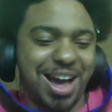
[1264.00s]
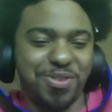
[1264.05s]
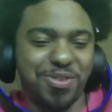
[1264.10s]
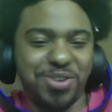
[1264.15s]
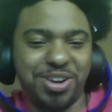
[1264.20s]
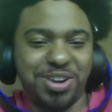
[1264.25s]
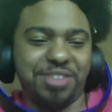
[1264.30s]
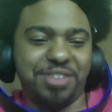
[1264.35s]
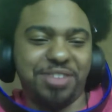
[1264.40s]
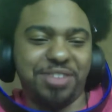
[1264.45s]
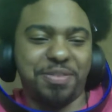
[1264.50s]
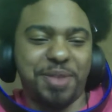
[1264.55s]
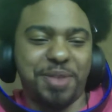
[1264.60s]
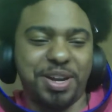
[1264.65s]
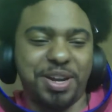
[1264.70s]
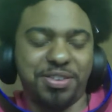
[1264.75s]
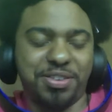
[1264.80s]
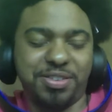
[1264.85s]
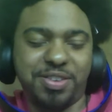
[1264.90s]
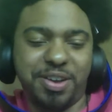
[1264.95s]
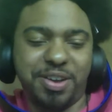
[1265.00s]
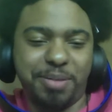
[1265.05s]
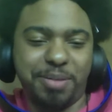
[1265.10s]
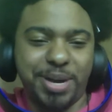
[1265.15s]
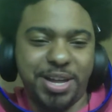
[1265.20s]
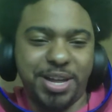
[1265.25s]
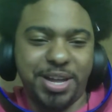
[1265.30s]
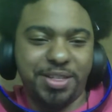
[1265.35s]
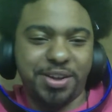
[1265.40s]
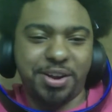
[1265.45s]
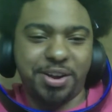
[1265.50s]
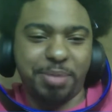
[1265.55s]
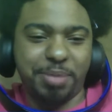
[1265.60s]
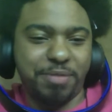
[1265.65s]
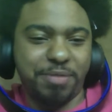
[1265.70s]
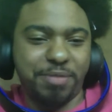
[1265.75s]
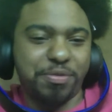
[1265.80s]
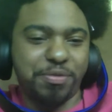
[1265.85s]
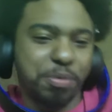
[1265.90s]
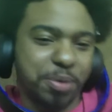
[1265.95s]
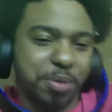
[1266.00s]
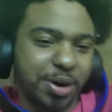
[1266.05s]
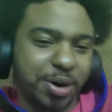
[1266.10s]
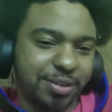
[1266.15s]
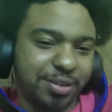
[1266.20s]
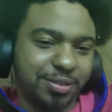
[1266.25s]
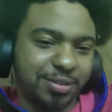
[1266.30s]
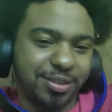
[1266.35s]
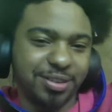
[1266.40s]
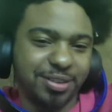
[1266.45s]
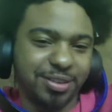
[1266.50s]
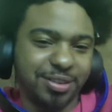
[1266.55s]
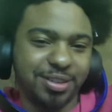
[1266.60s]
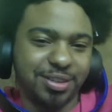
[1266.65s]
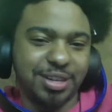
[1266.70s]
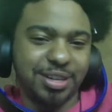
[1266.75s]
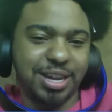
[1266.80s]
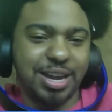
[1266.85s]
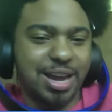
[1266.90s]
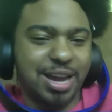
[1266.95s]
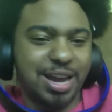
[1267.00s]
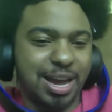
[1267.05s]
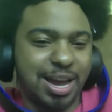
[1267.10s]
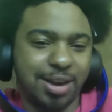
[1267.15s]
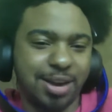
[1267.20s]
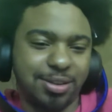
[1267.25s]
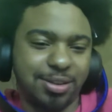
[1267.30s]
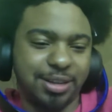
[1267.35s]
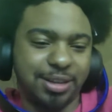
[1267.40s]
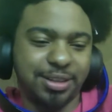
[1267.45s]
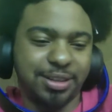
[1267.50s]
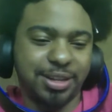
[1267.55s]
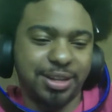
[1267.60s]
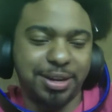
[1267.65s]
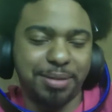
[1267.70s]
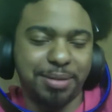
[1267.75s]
if somebody else is gonna buy it, they're gonna pay full price. Yeah, I don't like the game.